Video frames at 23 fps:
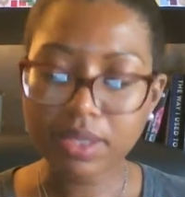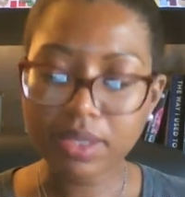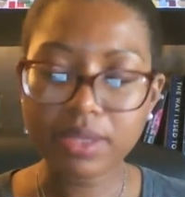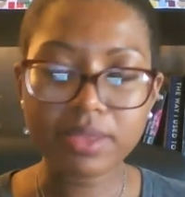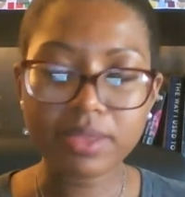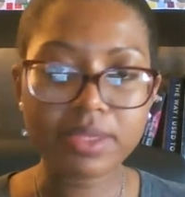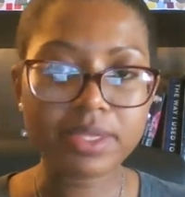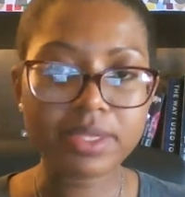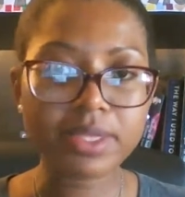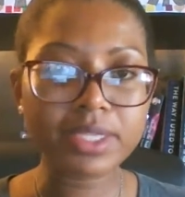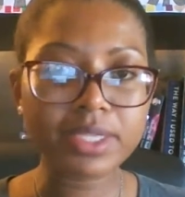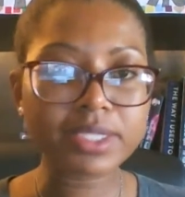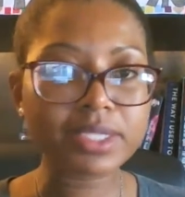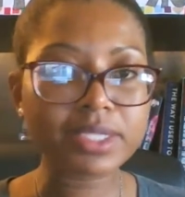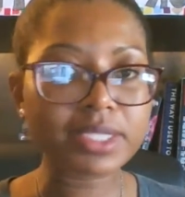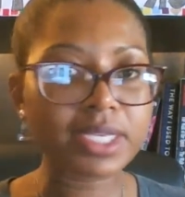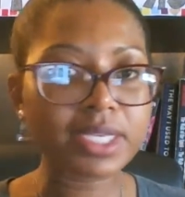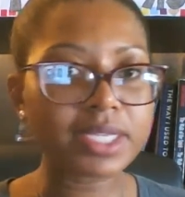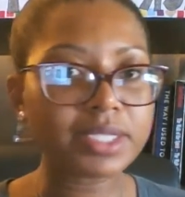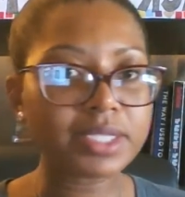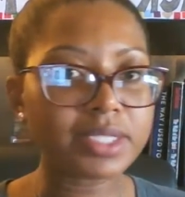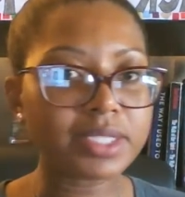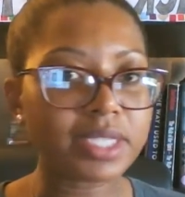The list
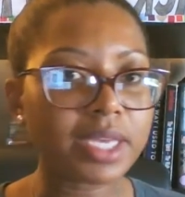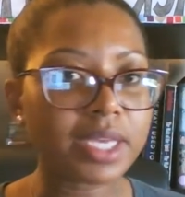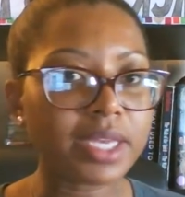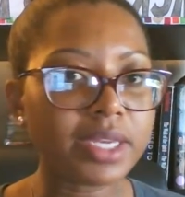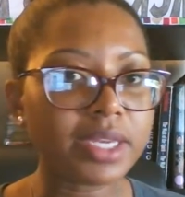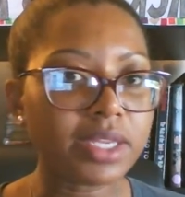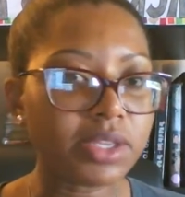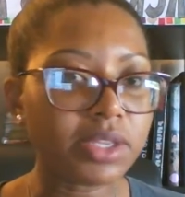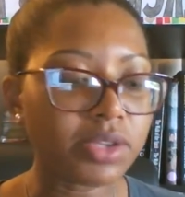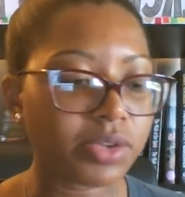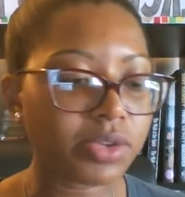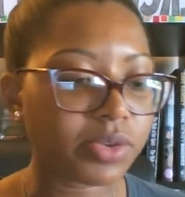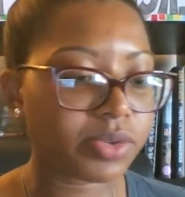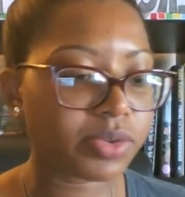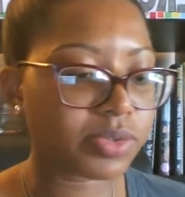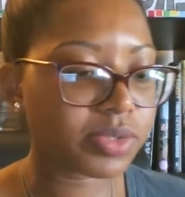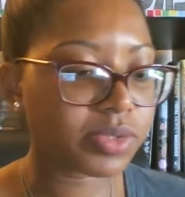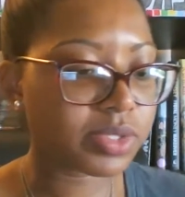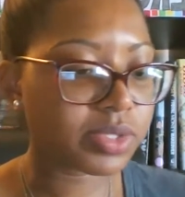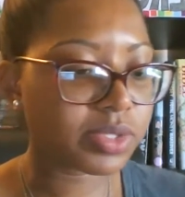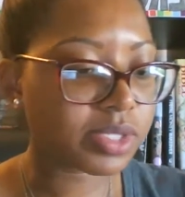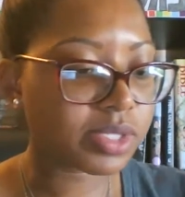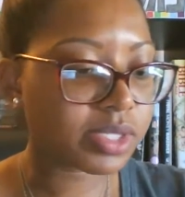
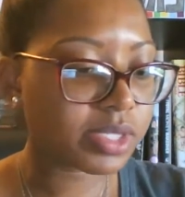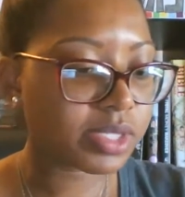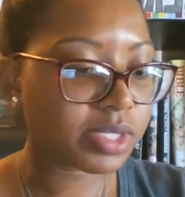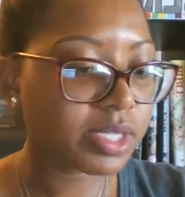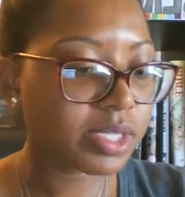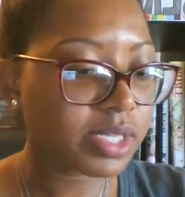continues.